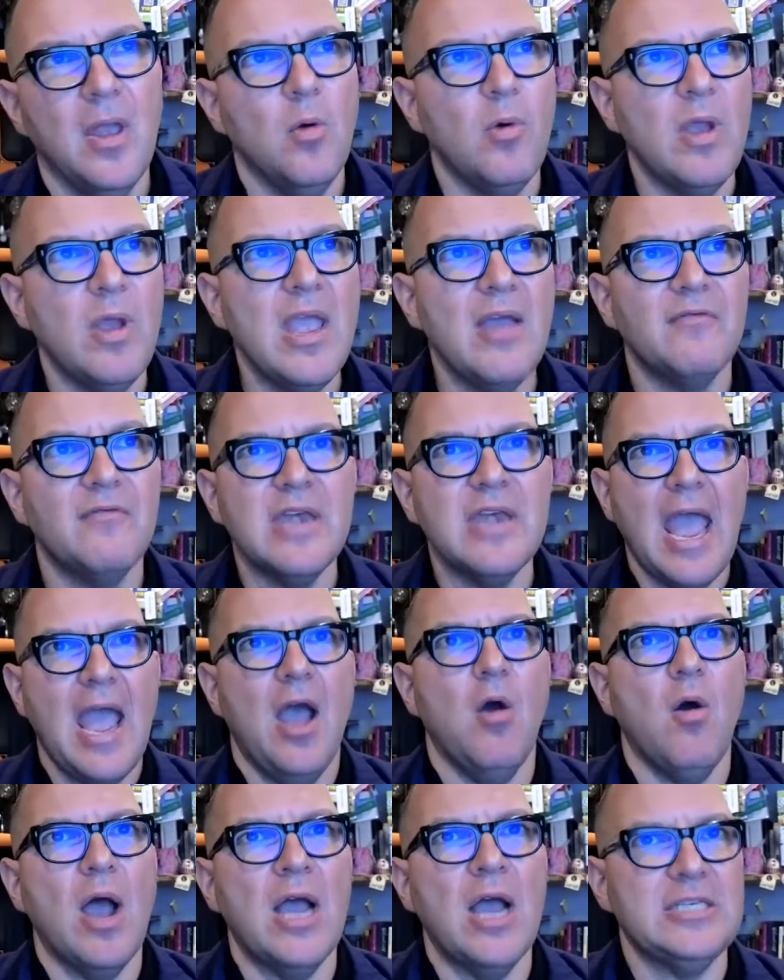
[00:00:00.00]
We have
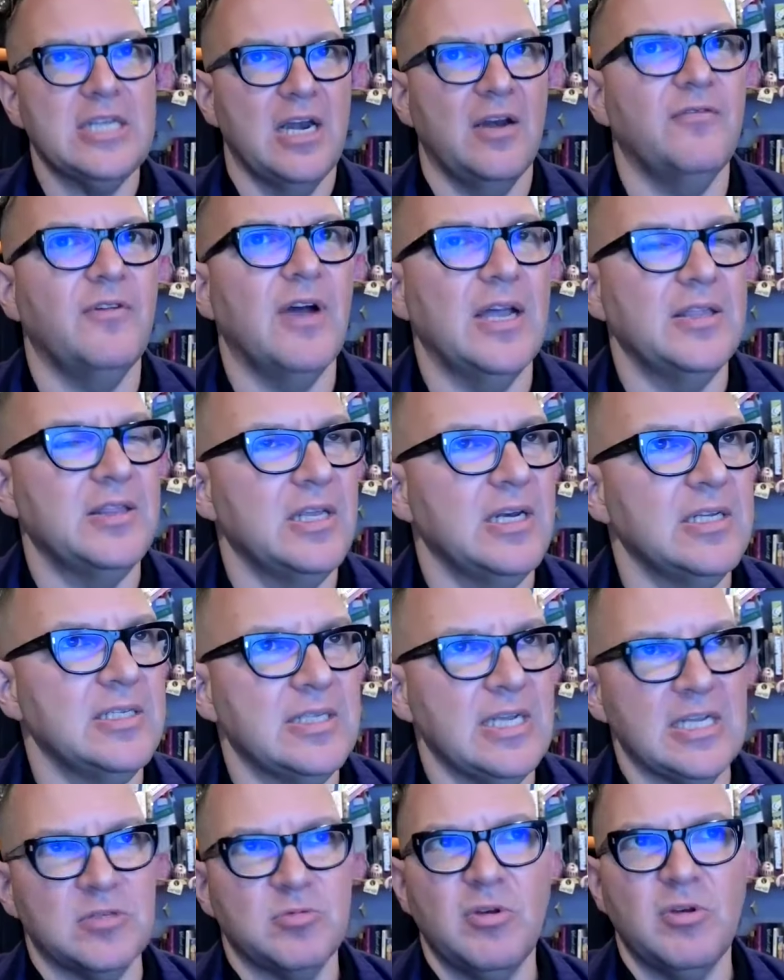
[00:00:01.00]
now identified the
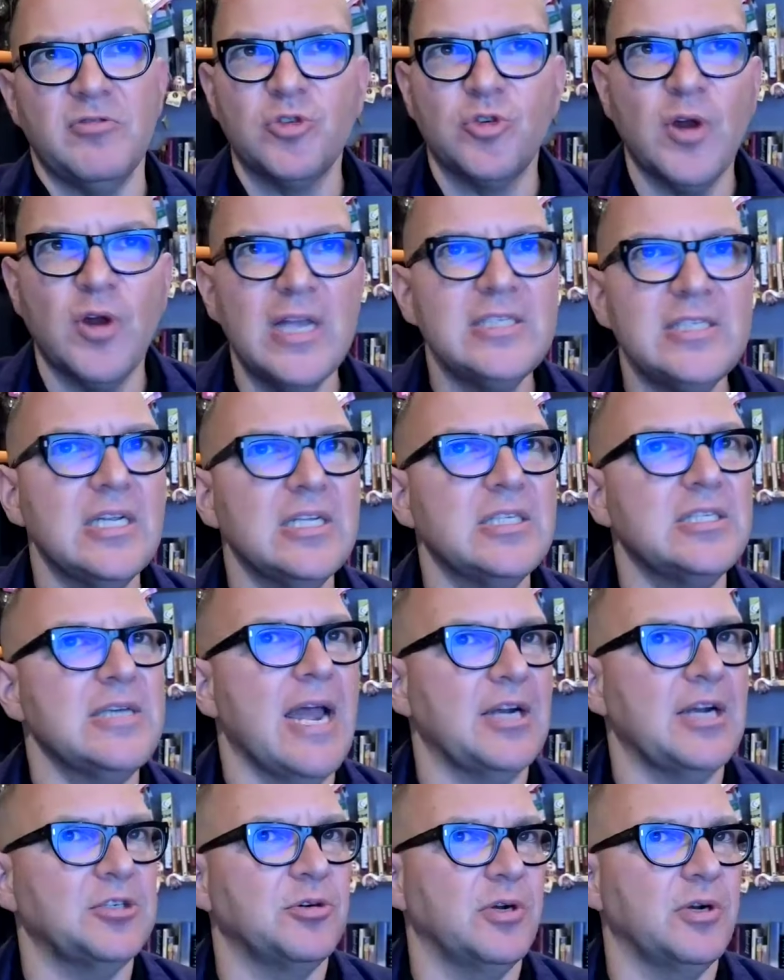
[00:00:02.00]
disease. We've traced its
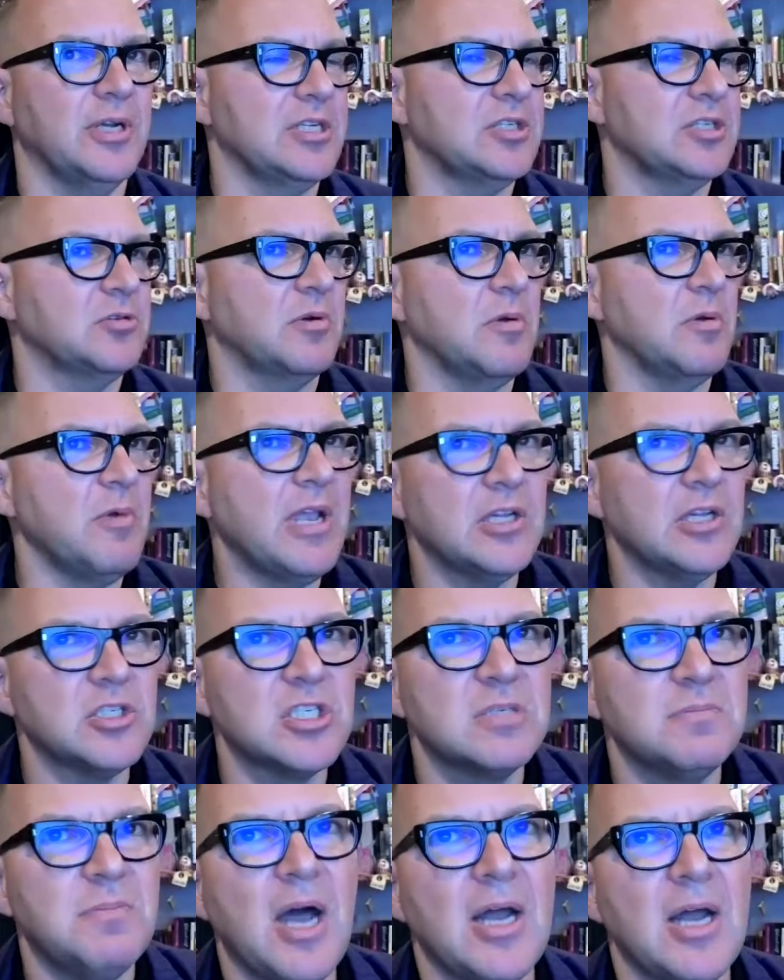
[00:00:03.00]
natural history. We can
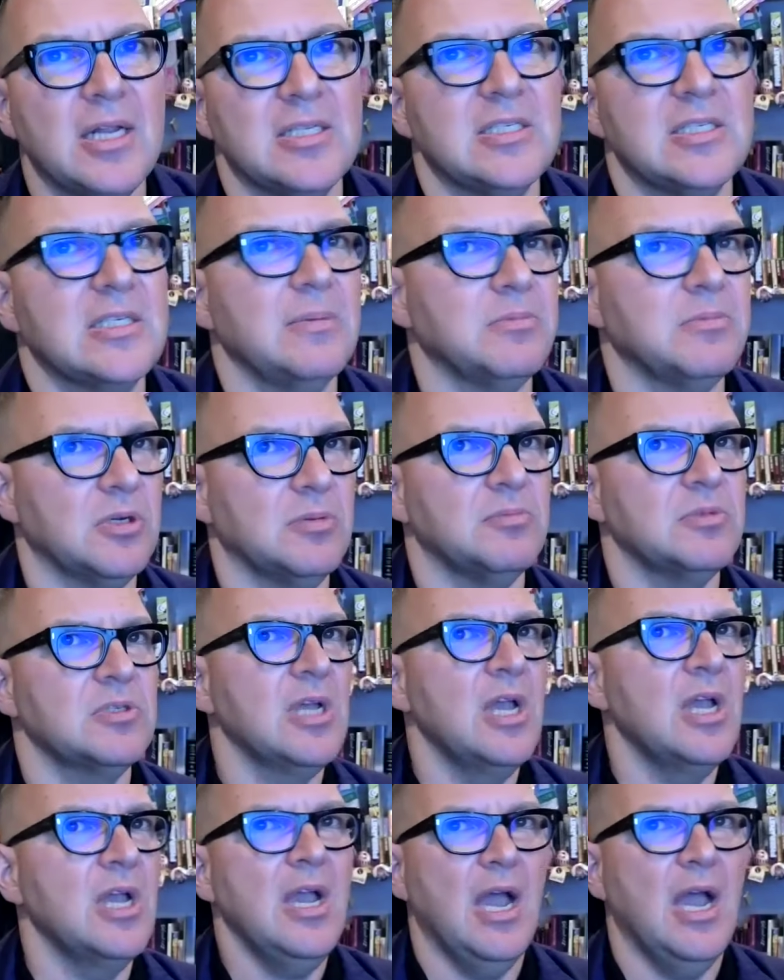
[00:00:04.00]
spot its symptoms,
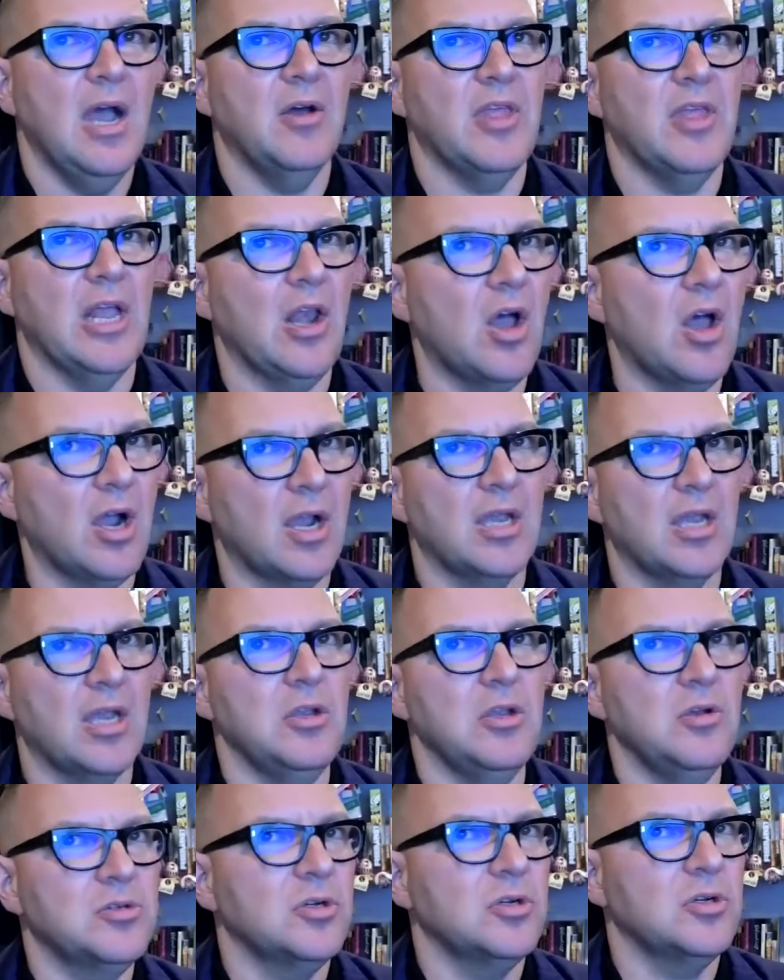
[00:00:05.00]
how they lock in
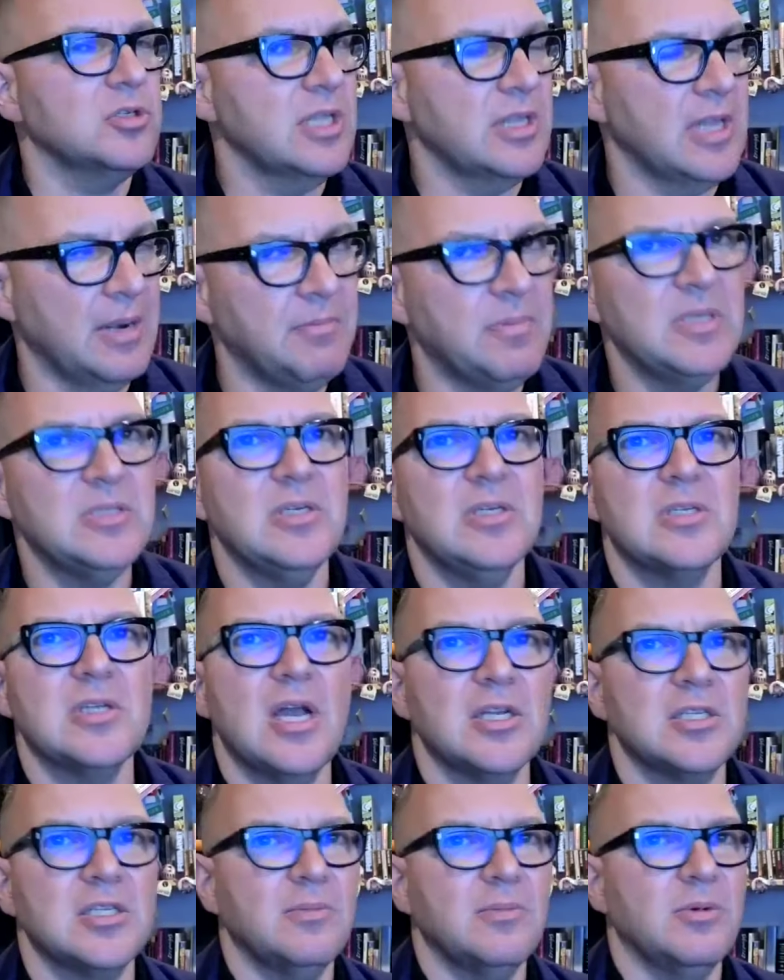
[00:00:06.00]
users and then business
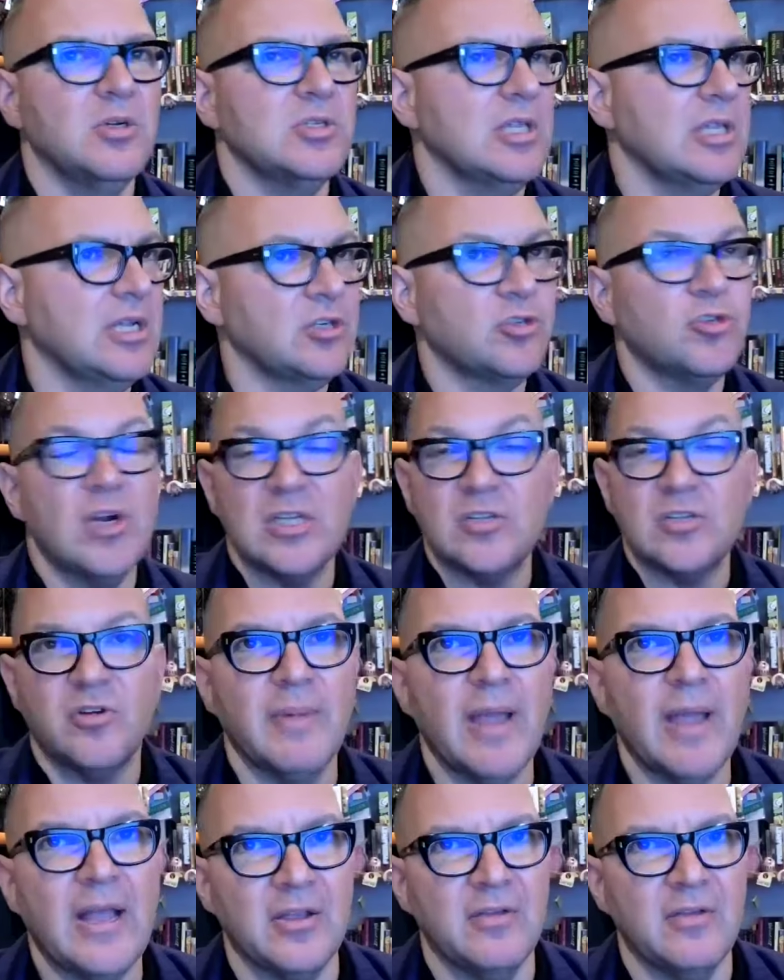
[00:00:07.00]
customers and then transfer
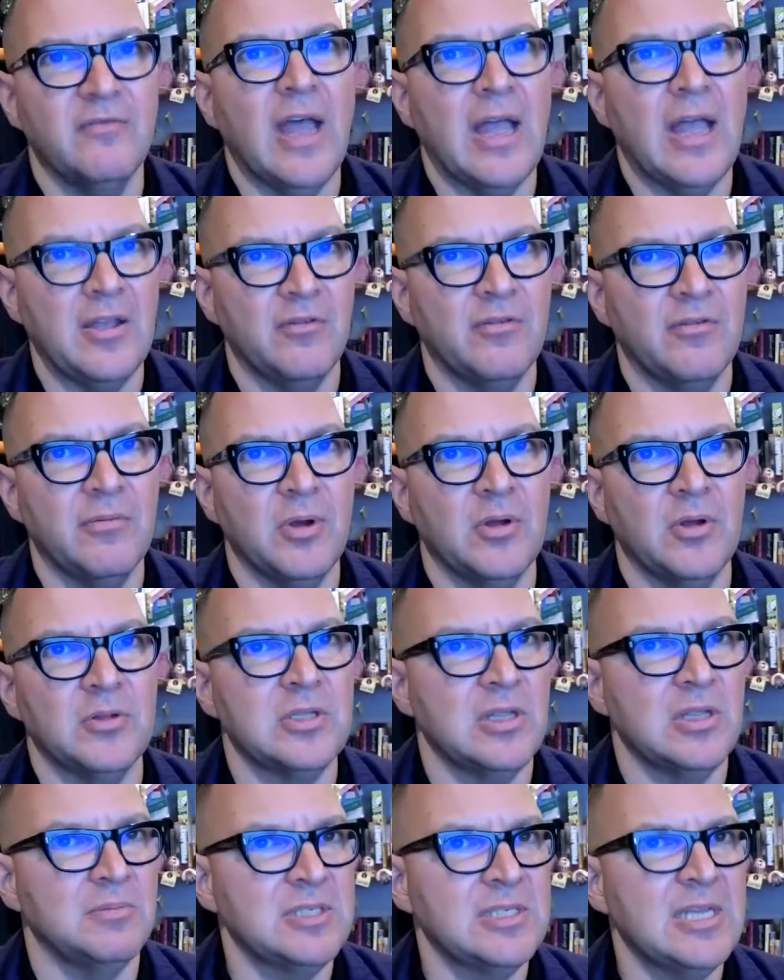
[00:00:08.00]
value, value from both
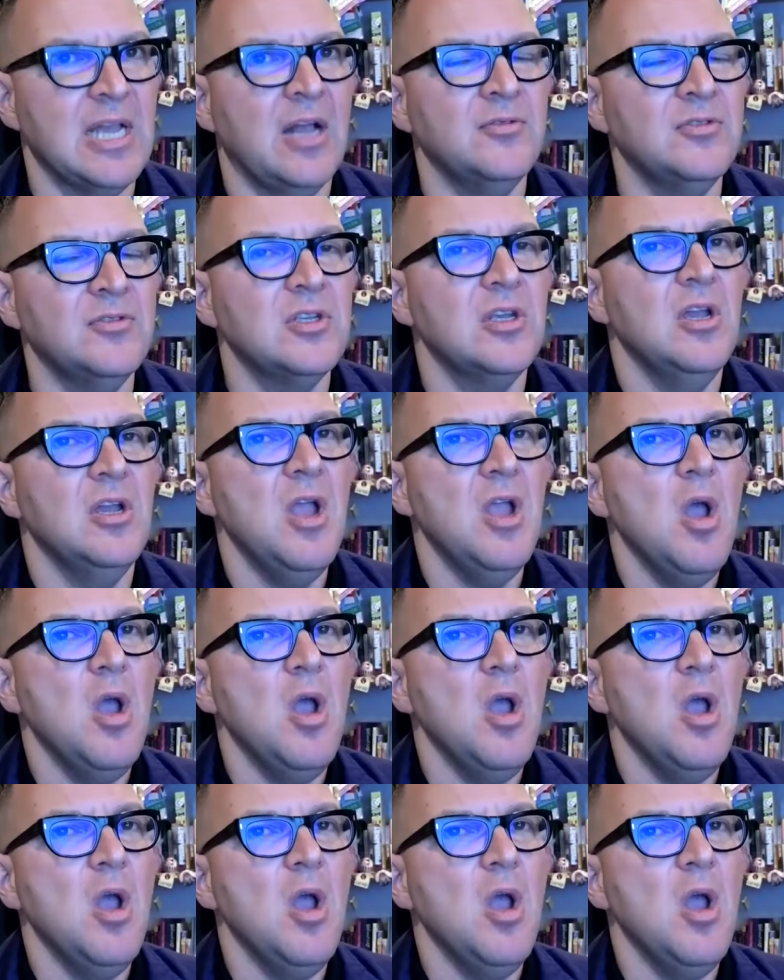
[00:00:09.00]
to themselves.